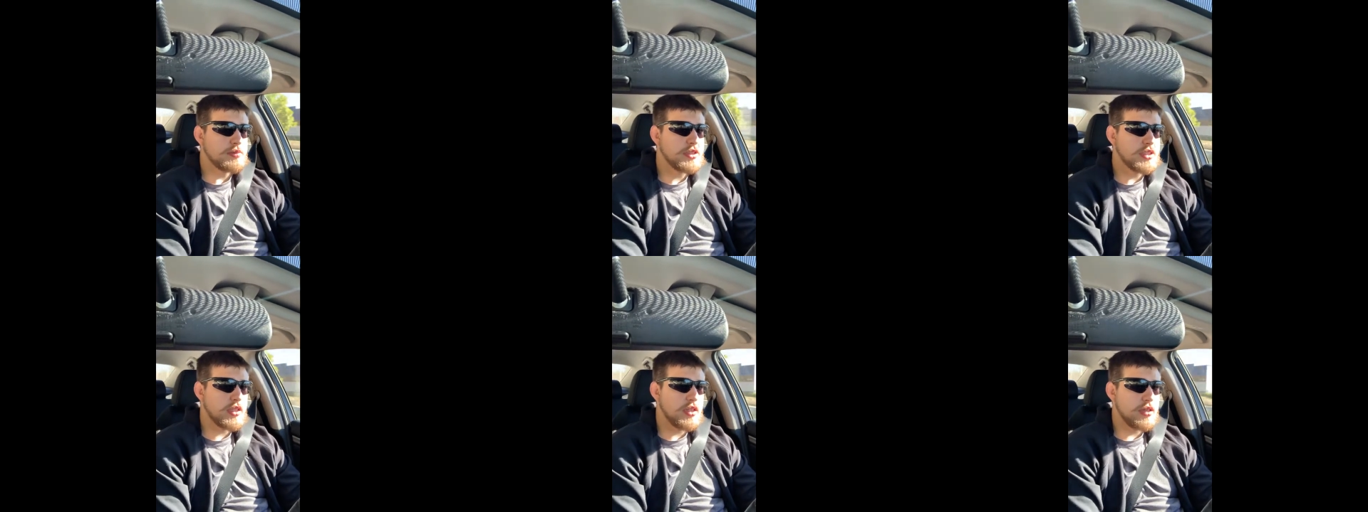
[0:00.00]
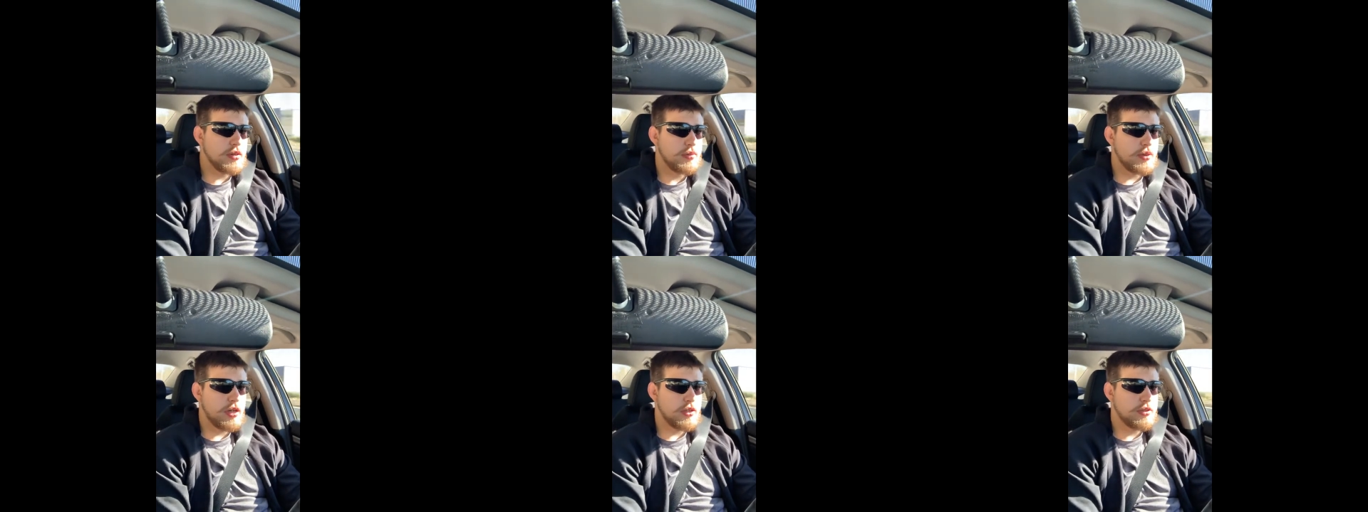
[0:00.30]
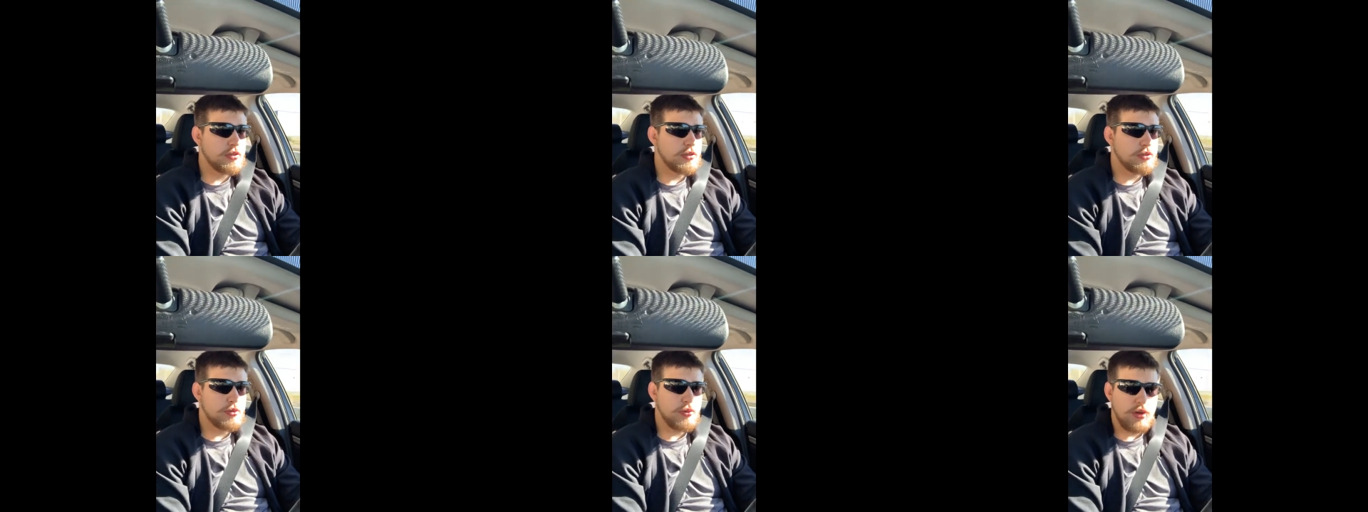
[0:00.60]
sitting at about
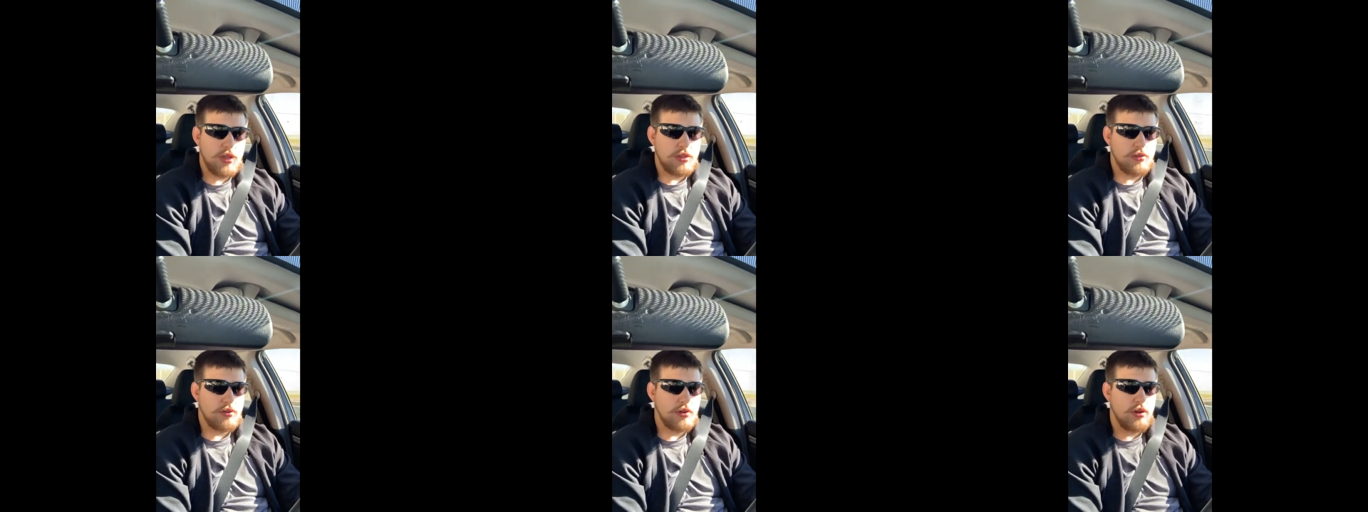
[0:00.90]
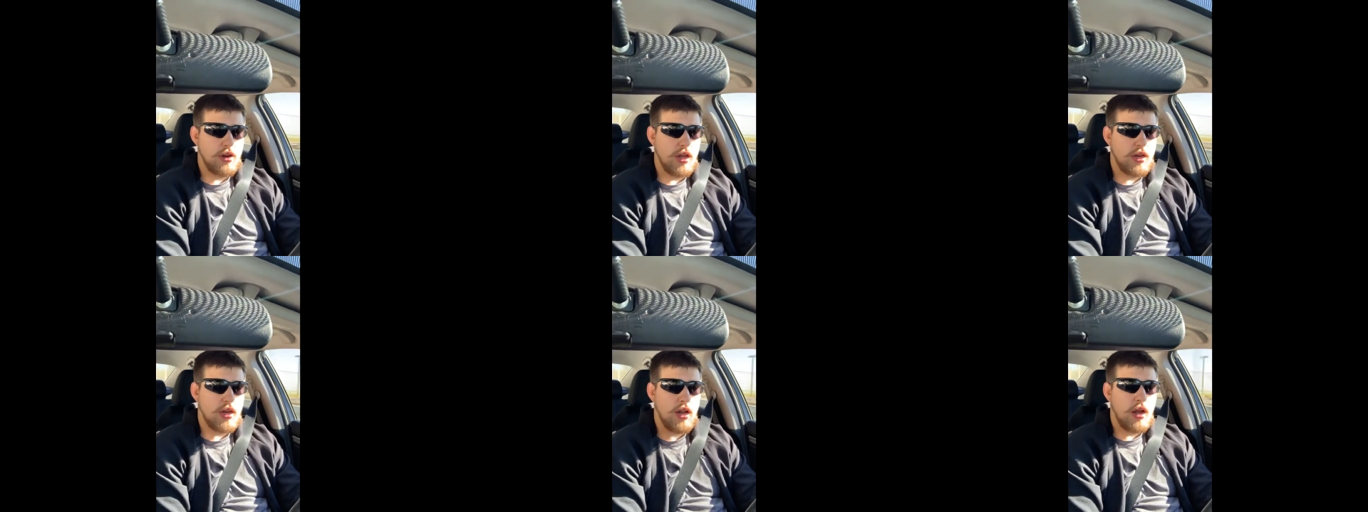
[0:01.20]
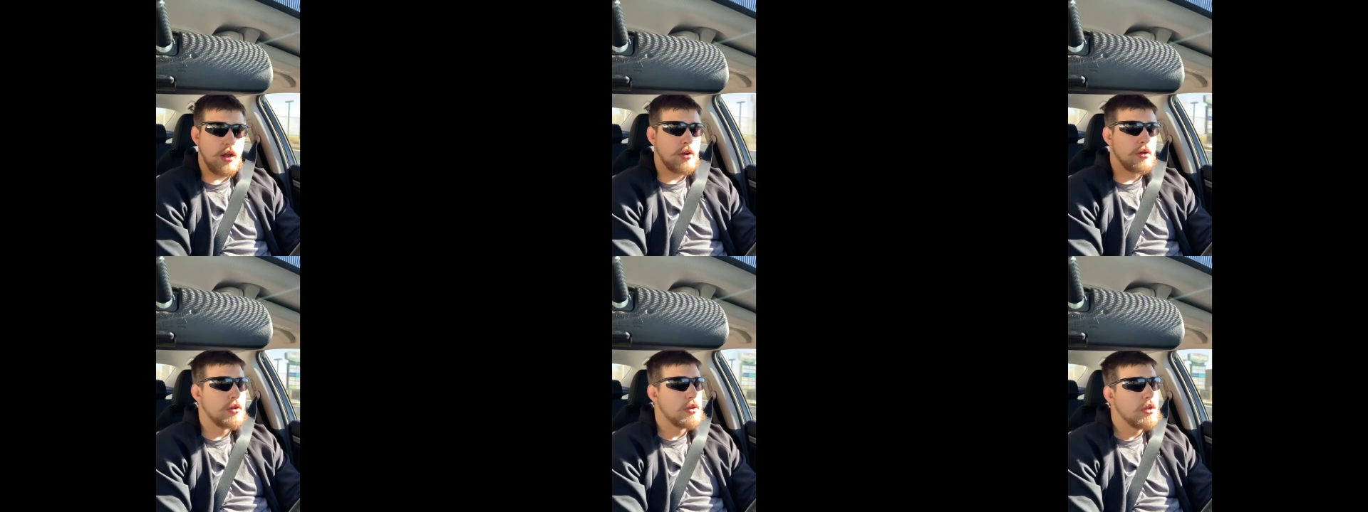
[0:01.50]
223 right
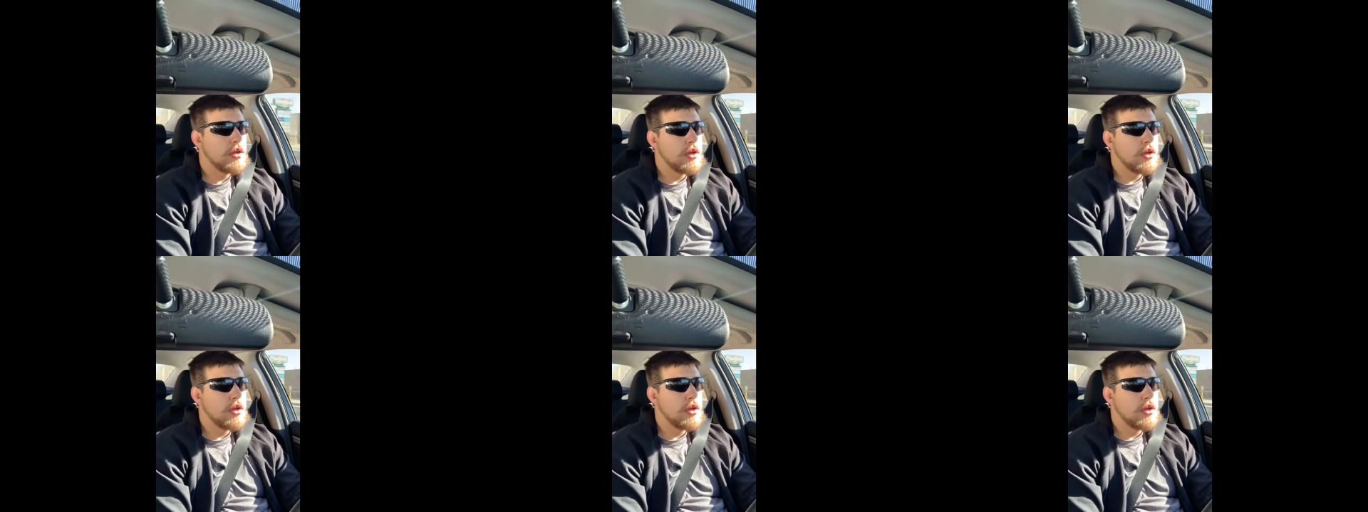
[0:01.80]
now.